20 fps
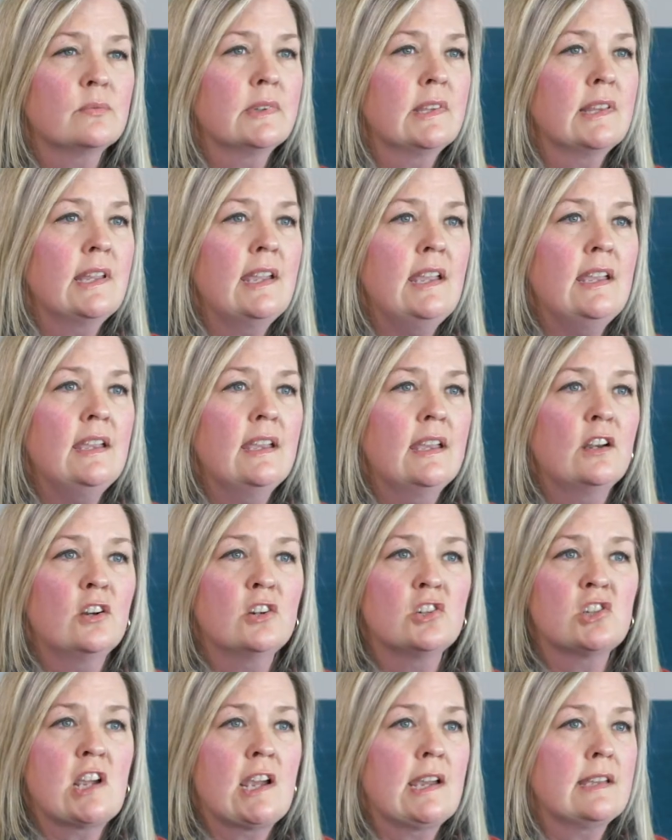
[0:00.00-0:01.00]
really
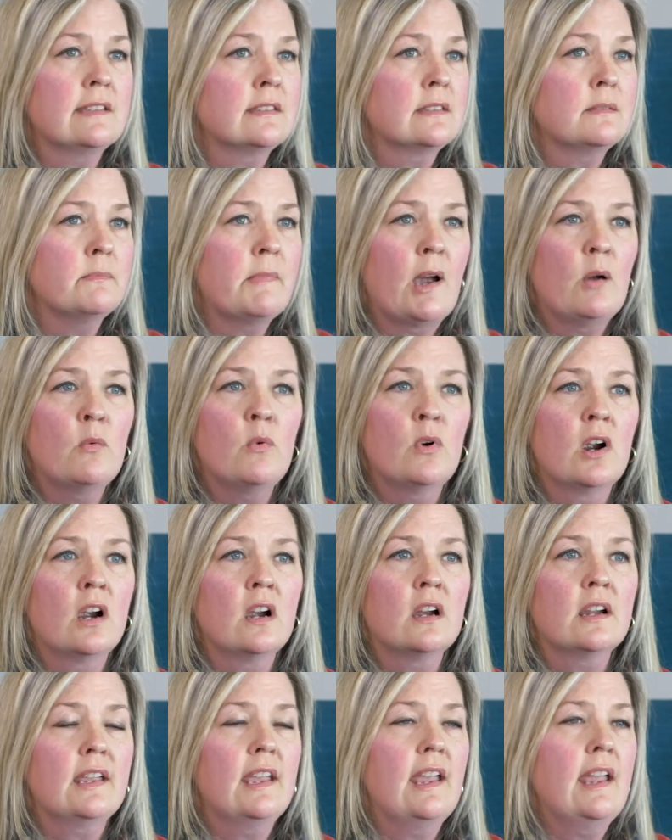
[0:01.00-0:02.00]
energized my
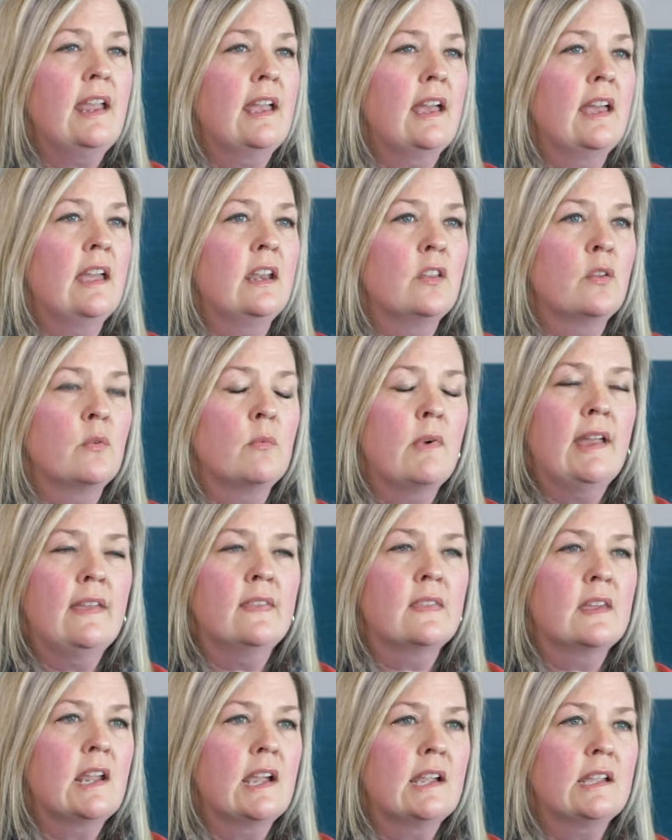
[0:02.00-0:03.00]
work and the
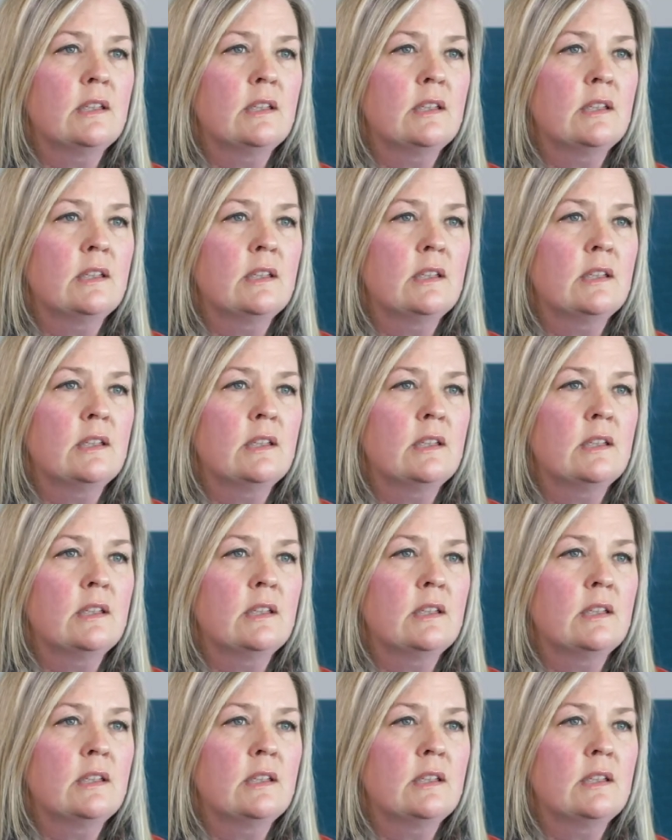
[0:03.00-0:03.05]
way that I